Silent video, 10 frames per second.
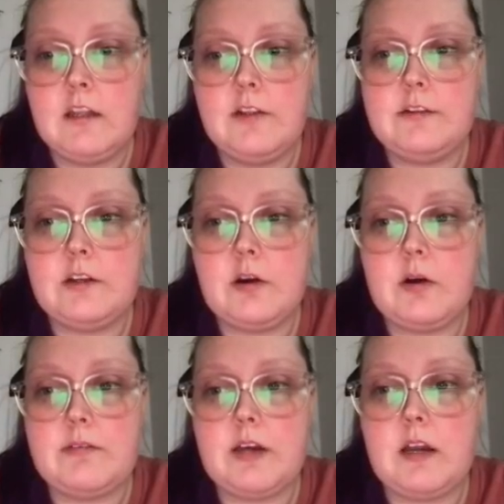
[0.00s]
So
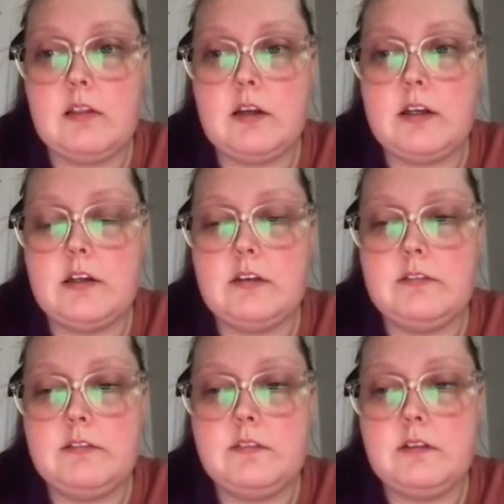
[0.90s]
I've got a lot of
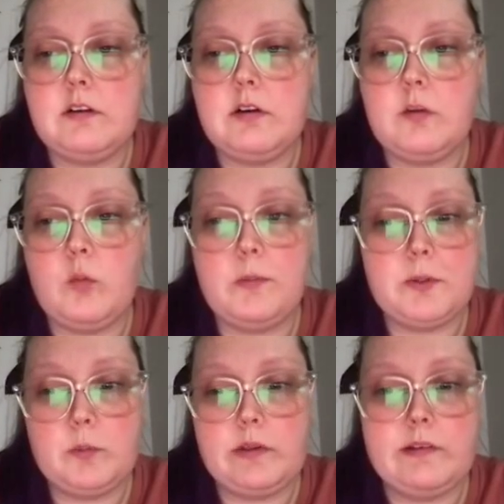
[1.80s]
Warmer
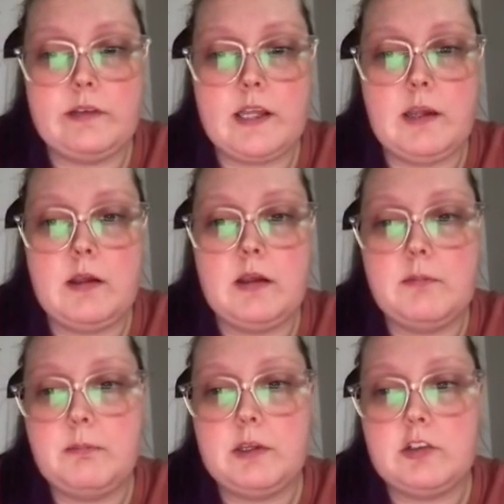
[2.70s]
Wednesday
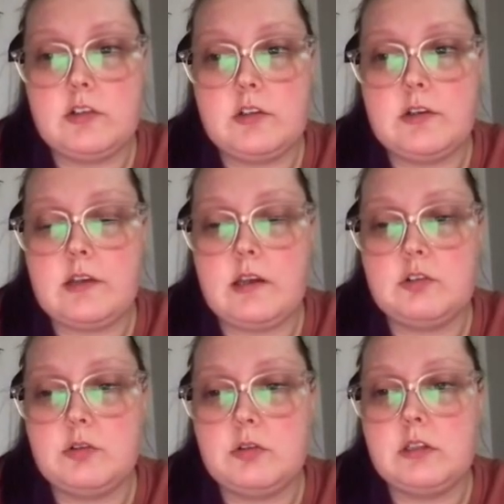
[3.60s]
pictures
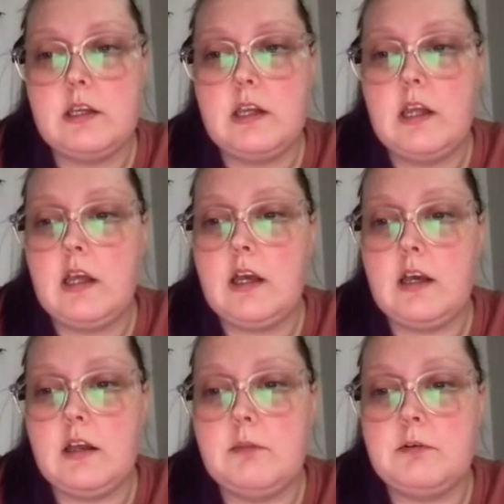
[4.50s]
scheduled.
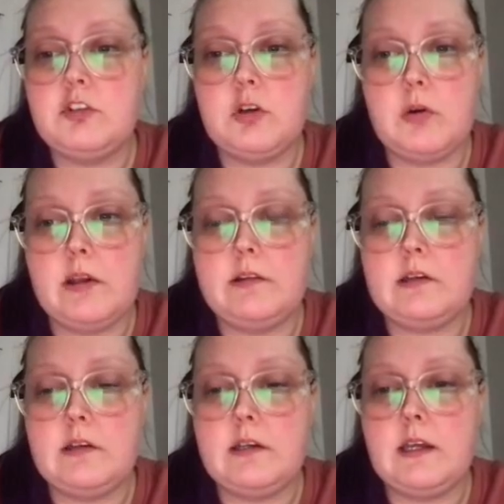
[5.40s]
Showcase
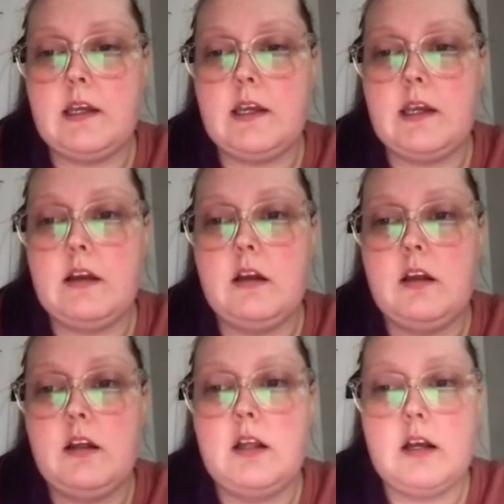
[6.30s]
Sunday.
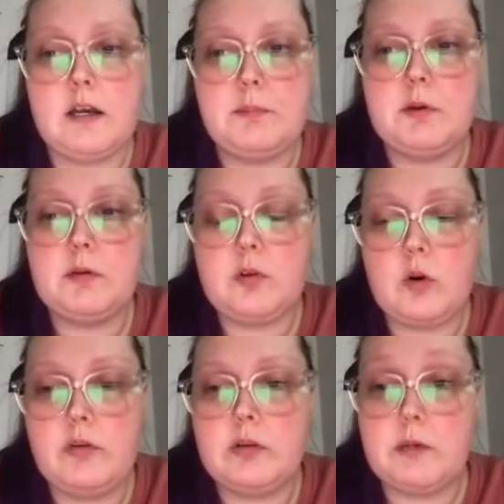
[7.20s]
I post
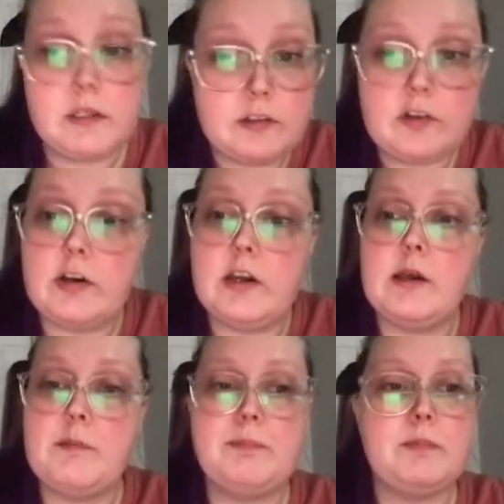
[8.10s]
quotes on my
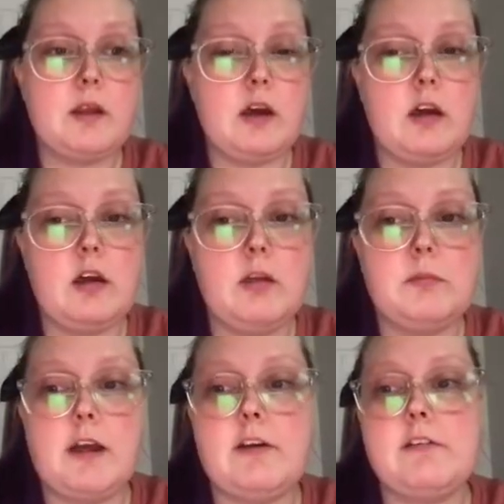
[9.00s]
Instagram.
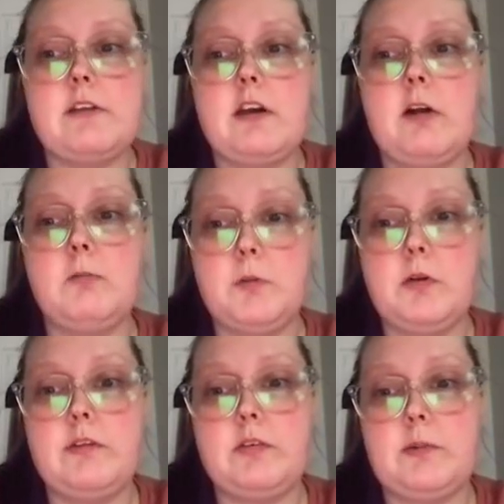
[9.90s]
I have helpful
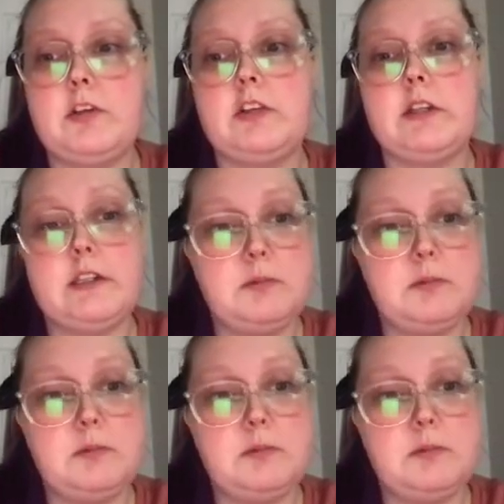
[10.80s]
information like Tip